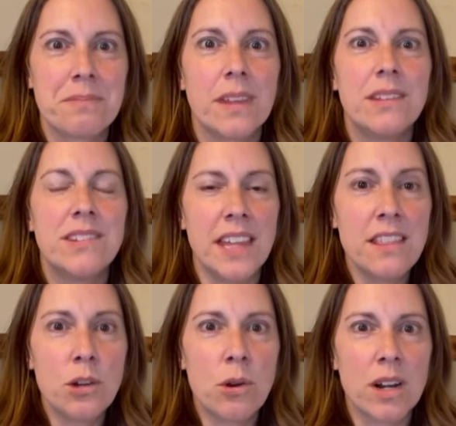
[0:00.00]
Sit in
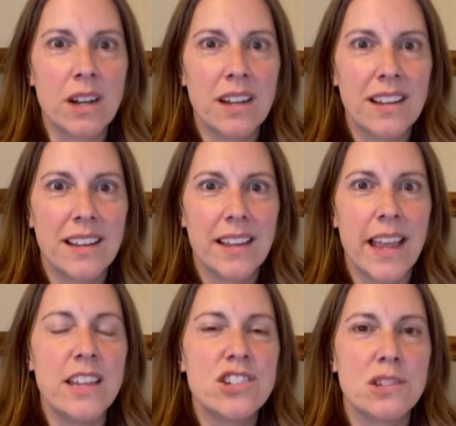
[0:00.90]
the corner
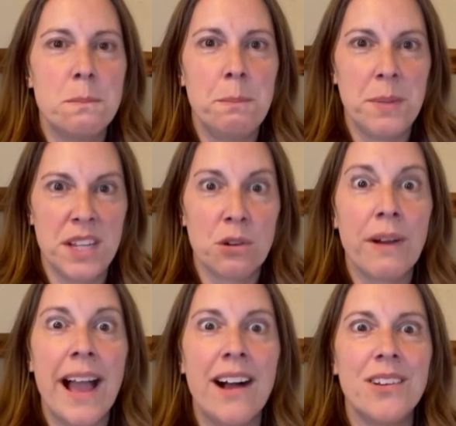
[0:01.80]
and just be
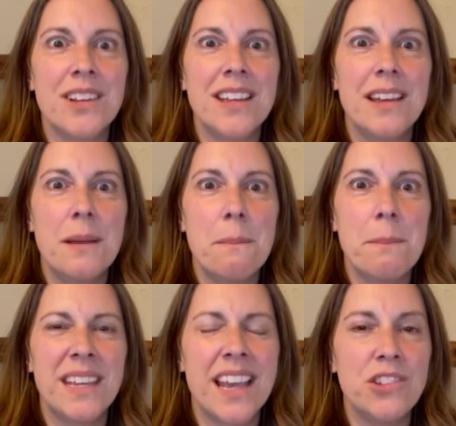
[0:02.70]
around,
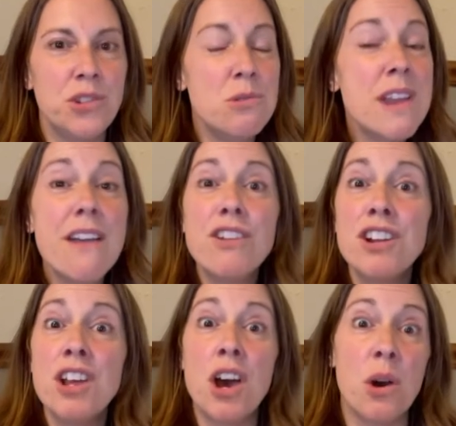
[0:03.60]
because you never
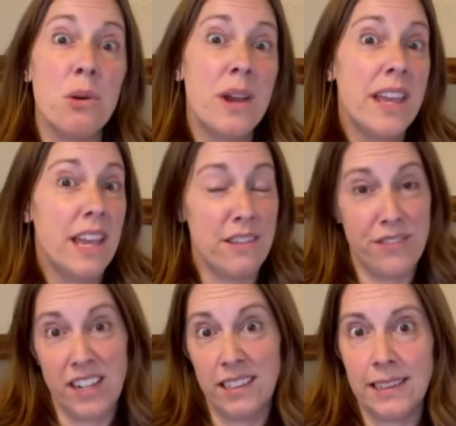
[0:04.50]
know if
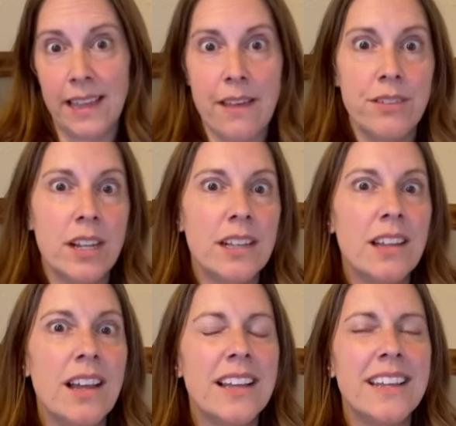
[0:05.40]
at 11
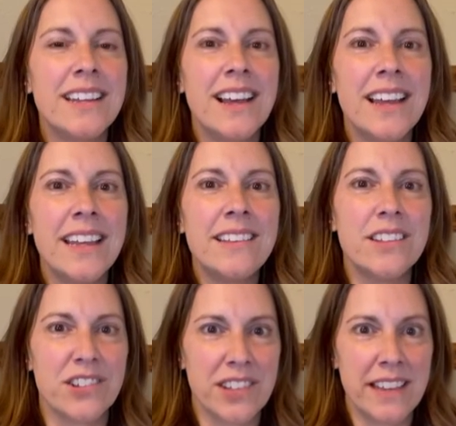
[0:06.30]
o'clock at night, they're
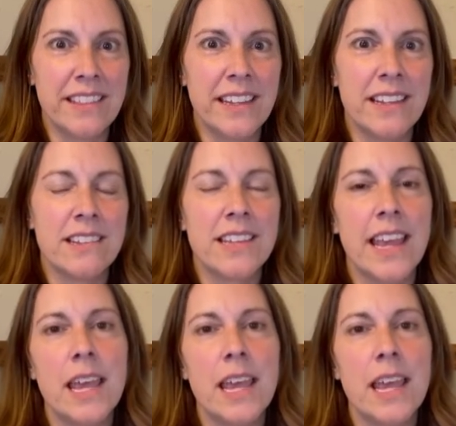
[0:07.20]
suddenly going to say, hey,